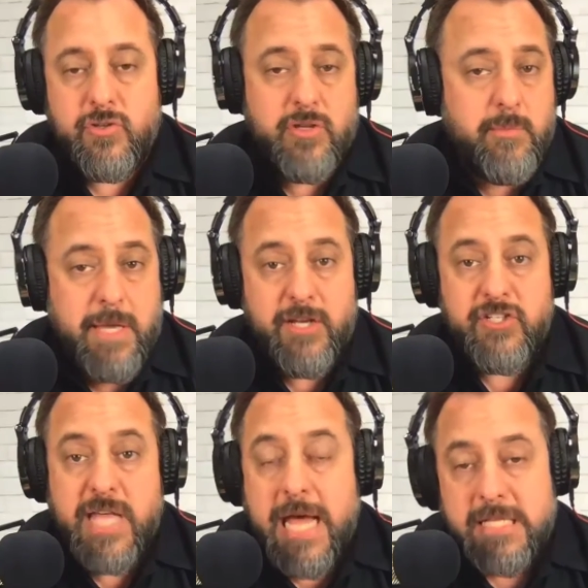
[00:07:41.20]

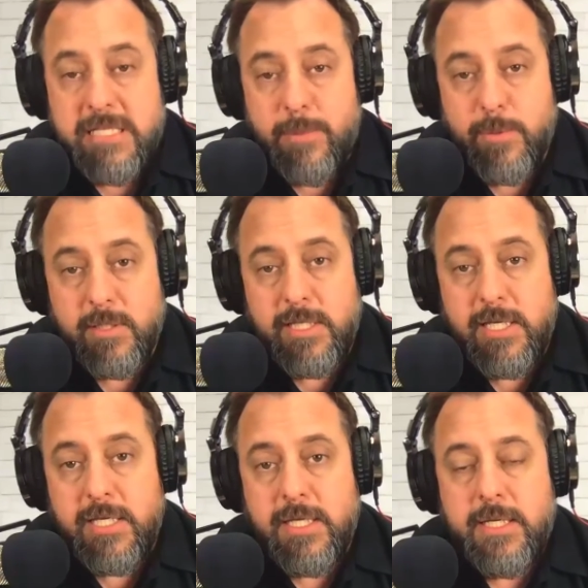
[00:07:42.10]
manage that
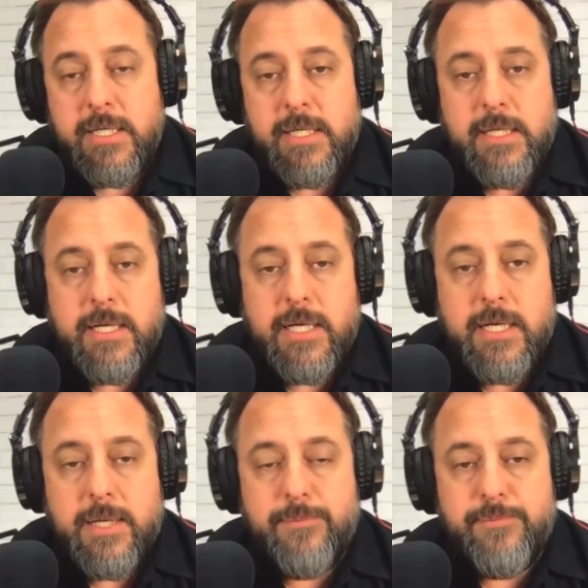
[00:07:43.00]
separately.
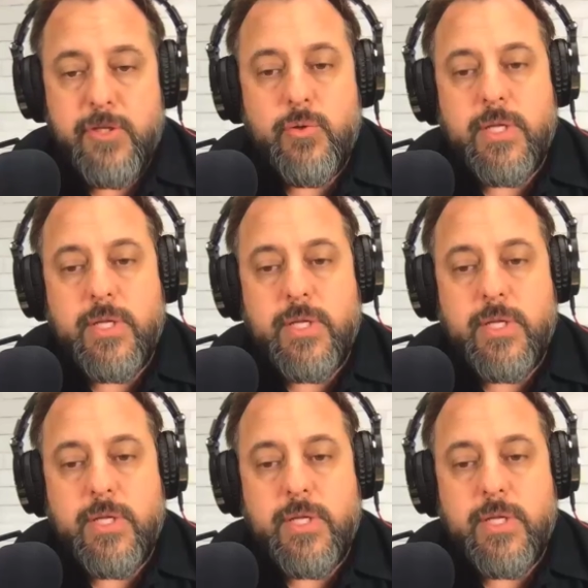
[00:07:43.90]
You